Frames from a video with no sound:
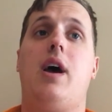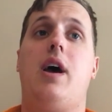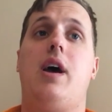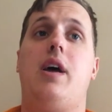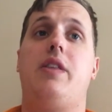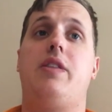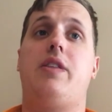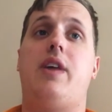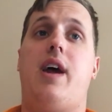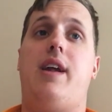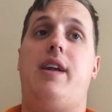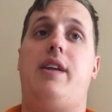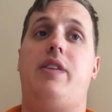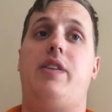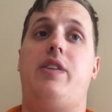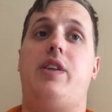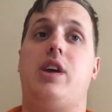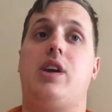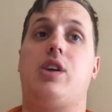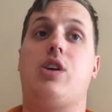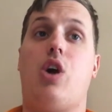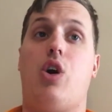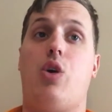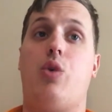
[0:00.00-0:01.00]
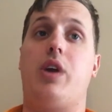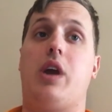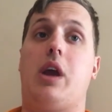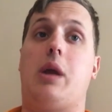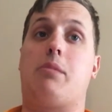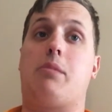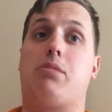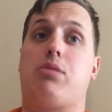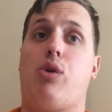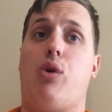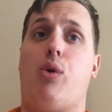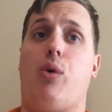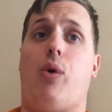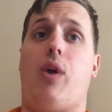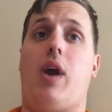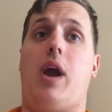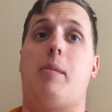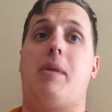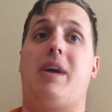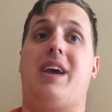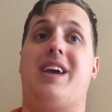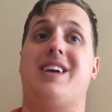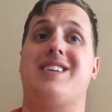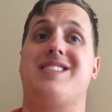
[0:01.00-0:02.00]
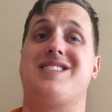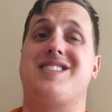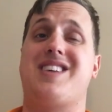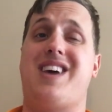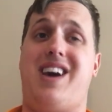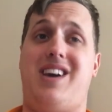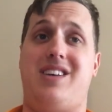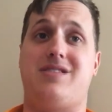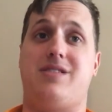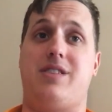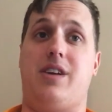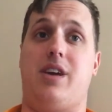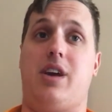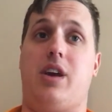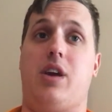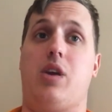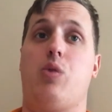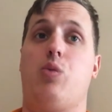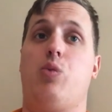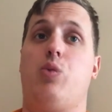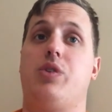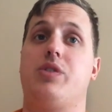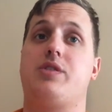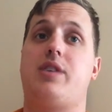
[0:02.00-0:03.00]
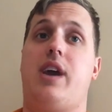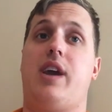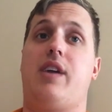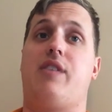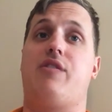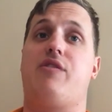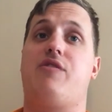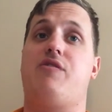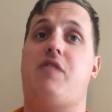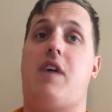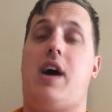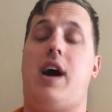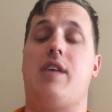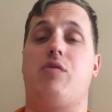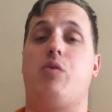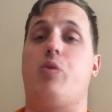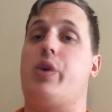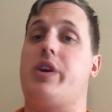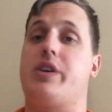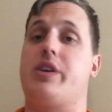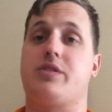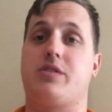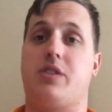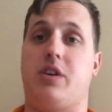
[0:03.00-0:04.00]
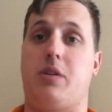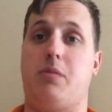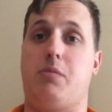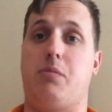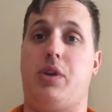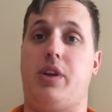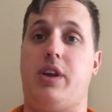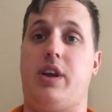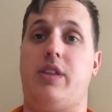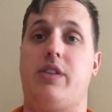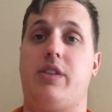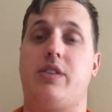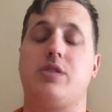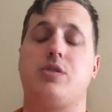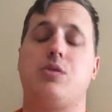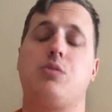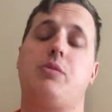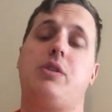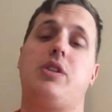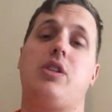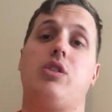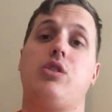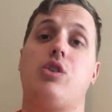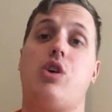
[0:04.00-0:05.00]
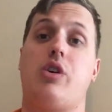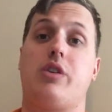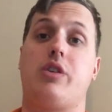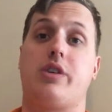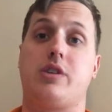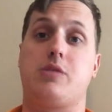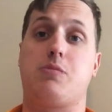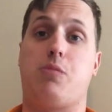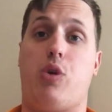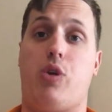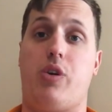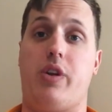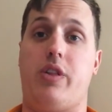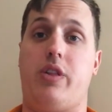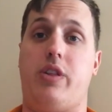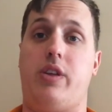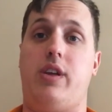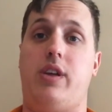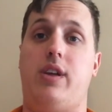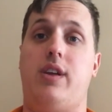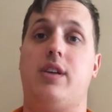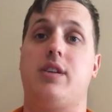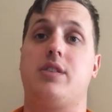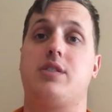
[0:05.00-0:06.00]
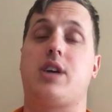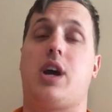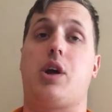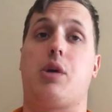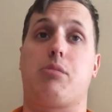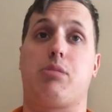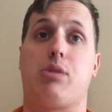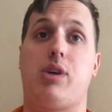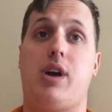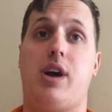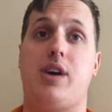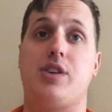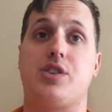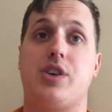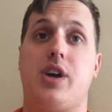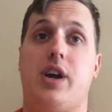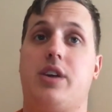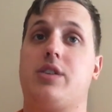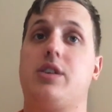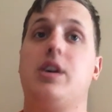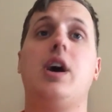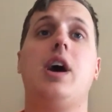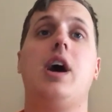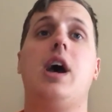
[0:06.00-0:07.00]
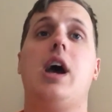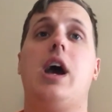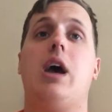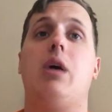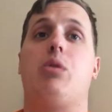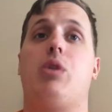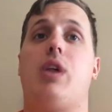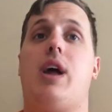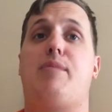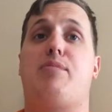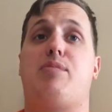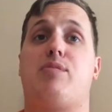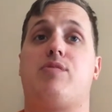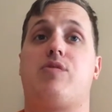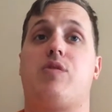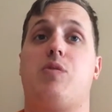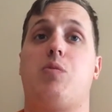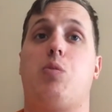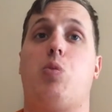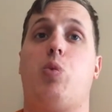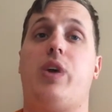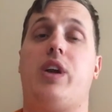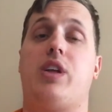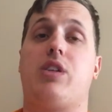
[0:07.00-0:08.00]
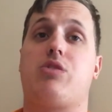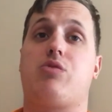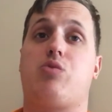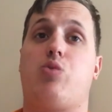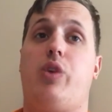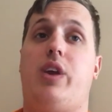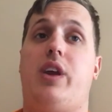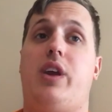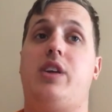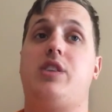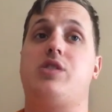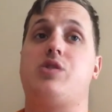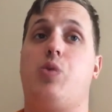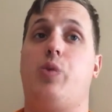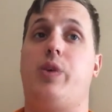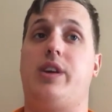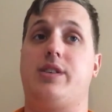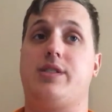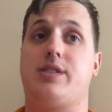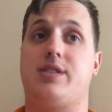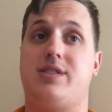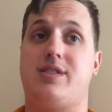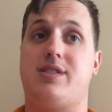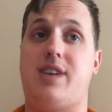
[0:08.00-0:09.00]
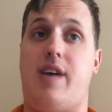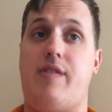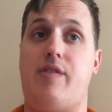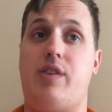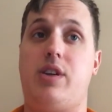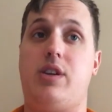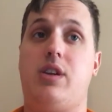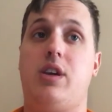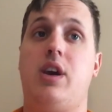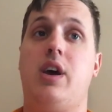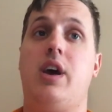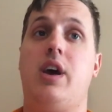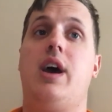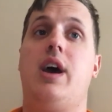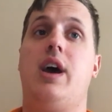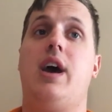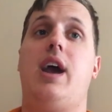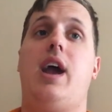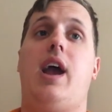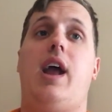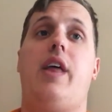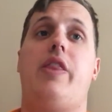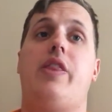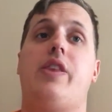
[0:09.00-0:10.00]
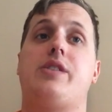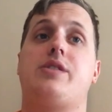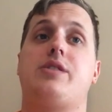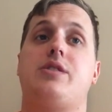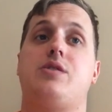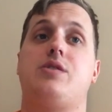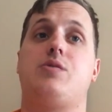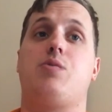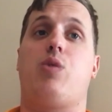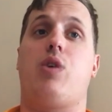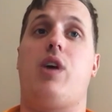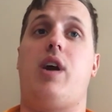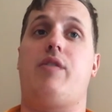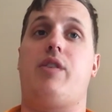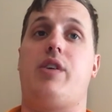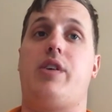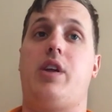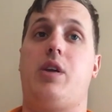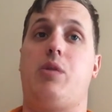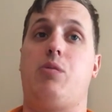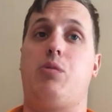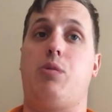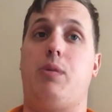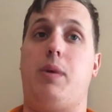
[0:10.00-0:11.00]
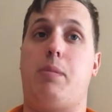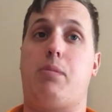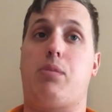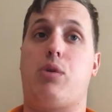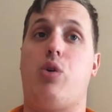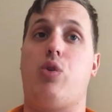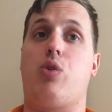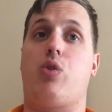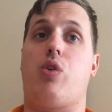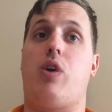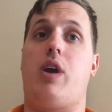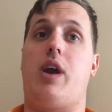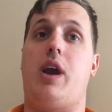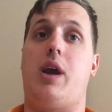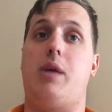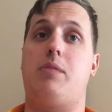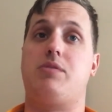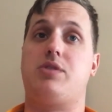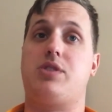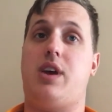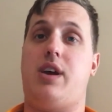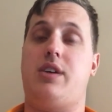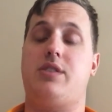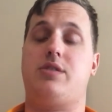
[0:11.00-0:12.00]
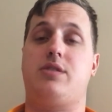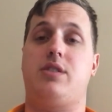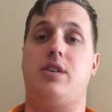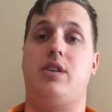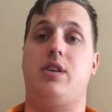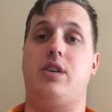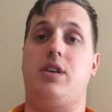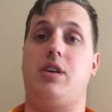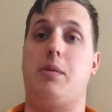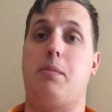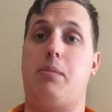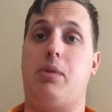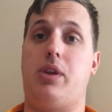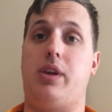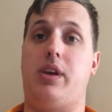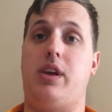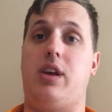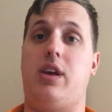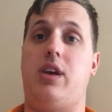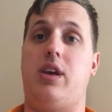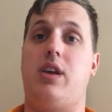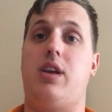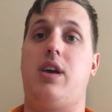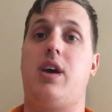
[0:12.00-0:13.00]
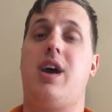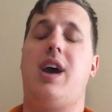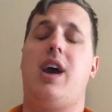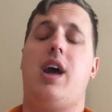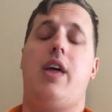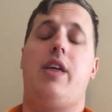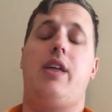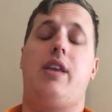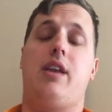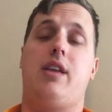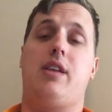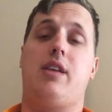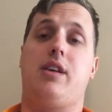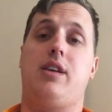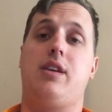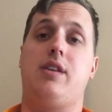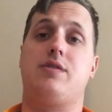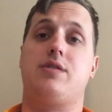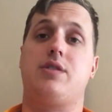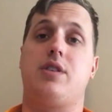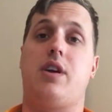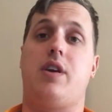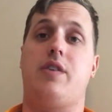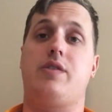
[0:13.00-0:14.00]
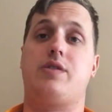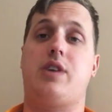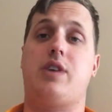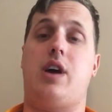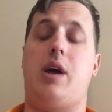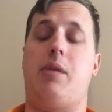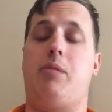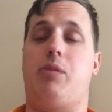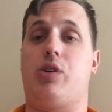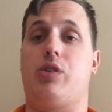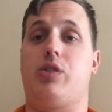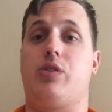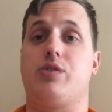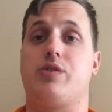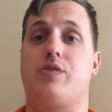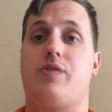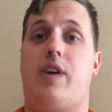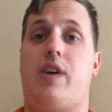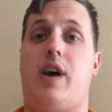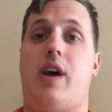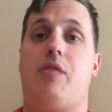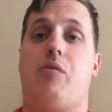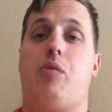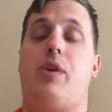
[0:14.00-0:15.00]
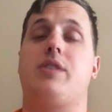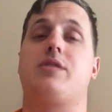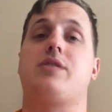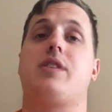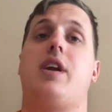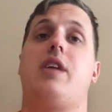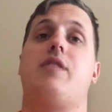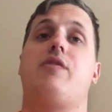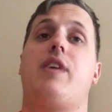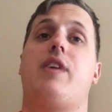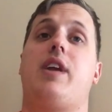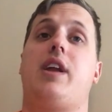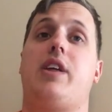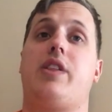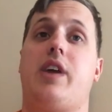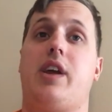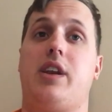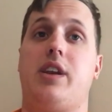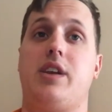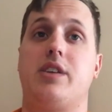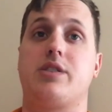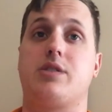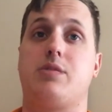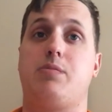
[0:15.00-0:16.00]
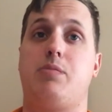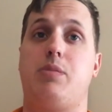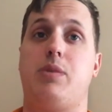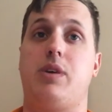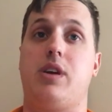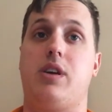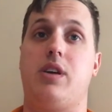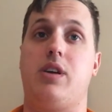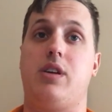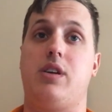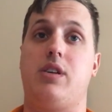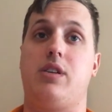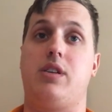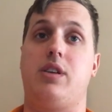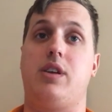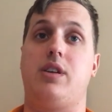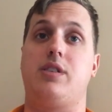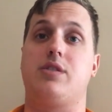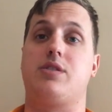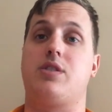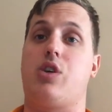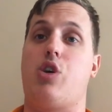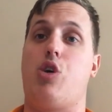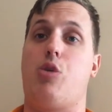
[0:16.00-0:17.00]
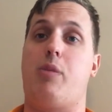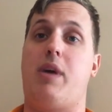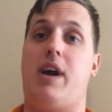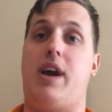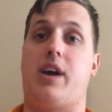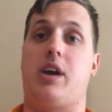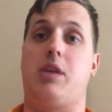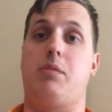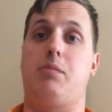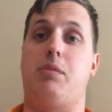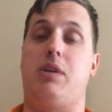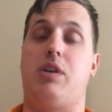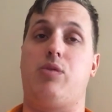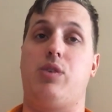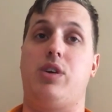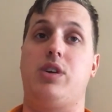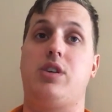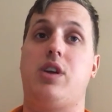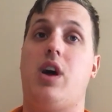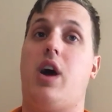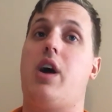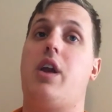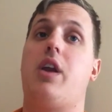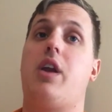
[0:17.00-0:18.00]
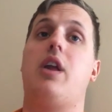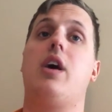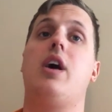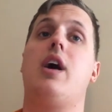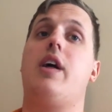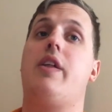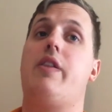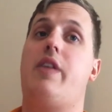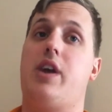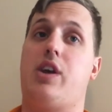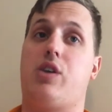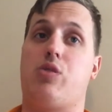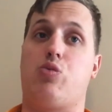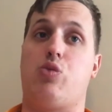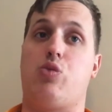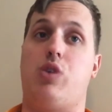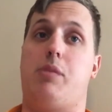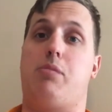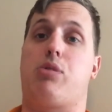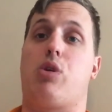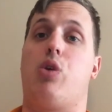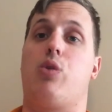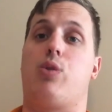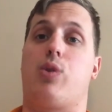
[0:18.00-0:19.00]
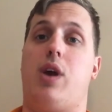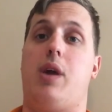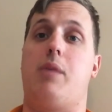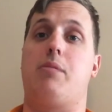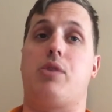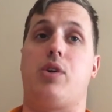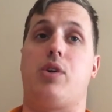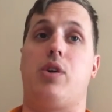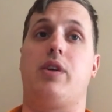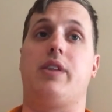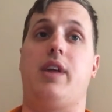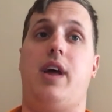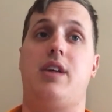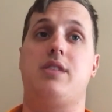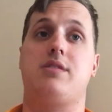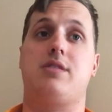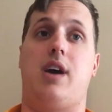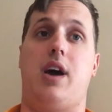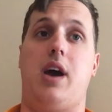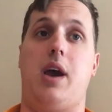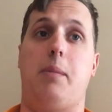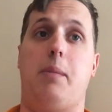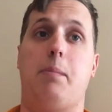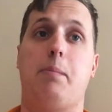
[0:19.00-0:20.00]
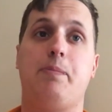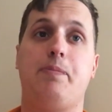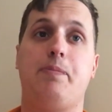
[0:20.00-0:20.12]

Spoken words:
Then the coding, programming, and testing will take 5 weeks to complete. This will be the longest part of the entire project. It will happen from week 3 to week 7, and this is where everything will be programmed, tested, completed, and then it gives enough time during those 5 weeks that if anything needs to go back and be redone, they can reprogram during that time.